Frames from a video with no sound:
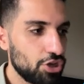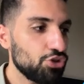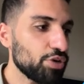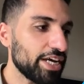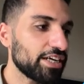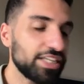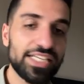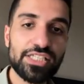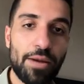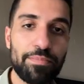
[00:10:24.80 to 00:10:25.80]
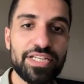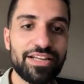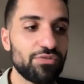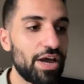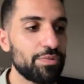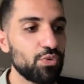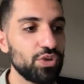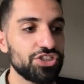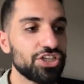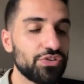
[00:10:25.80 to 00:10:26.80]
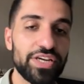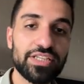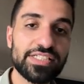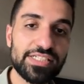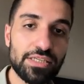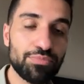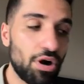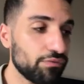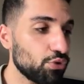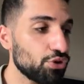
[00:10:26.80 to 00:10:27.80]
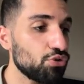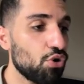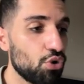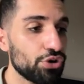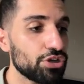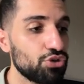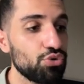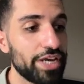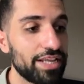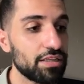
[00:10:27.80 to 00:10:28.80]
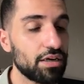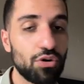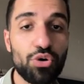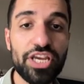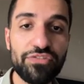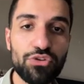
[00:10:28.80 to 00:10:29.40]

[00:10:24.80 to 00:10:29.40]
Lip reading: can click submit, and VAPI will generate a system prompt for you. Or if